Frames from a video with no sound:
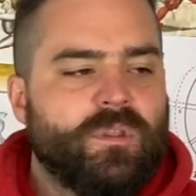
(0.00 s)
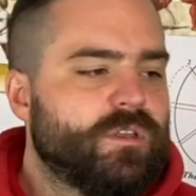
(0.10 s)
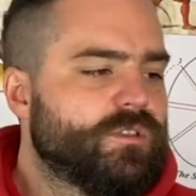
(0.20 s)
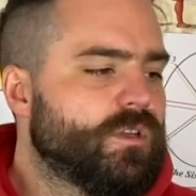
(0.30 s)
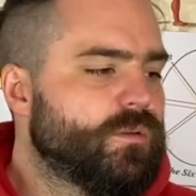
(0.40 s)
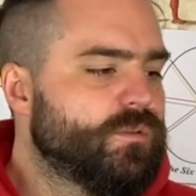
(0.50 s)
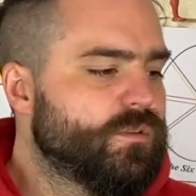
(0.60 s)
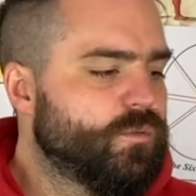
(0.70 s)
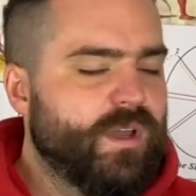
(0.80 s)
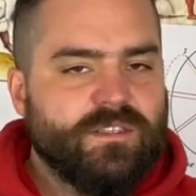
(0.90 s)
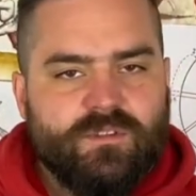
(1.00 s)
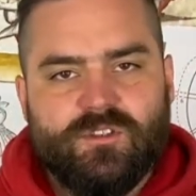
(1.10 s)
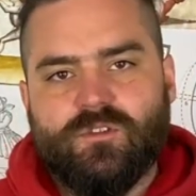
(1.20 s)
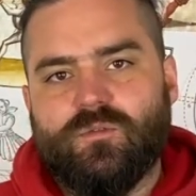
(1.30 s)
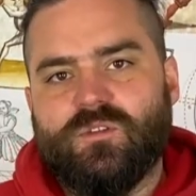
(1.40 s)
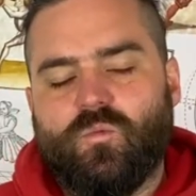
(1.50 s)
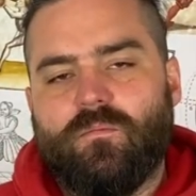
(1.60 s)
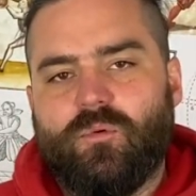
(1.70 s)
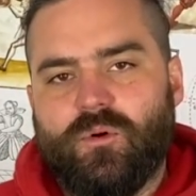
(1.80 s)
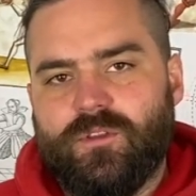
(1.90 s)
So the weight of this sword is
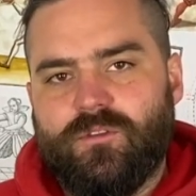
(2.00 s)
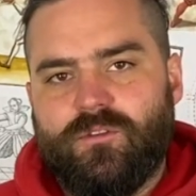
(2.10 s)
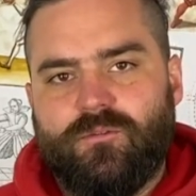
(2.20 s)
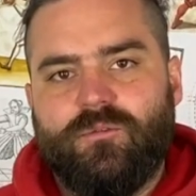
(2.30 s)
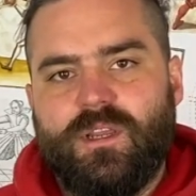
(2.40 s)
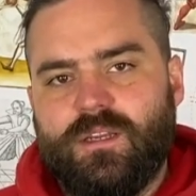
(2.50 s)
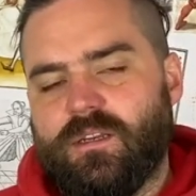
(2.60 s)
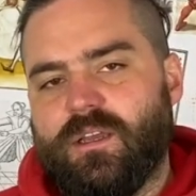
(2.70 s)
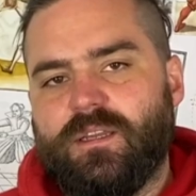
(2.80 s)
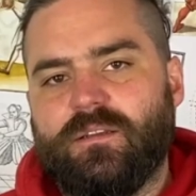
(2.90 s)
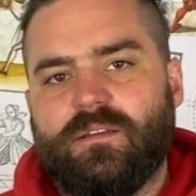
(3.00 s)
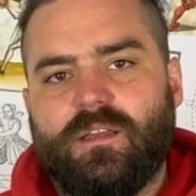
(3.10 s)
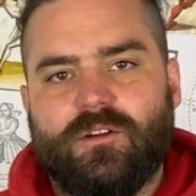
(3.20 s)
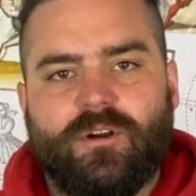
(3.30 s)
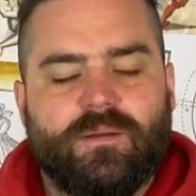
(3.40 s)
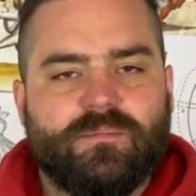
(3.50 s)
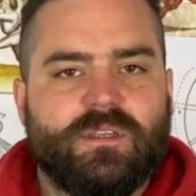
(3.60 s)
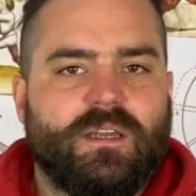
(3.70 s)
1.39 kilograms,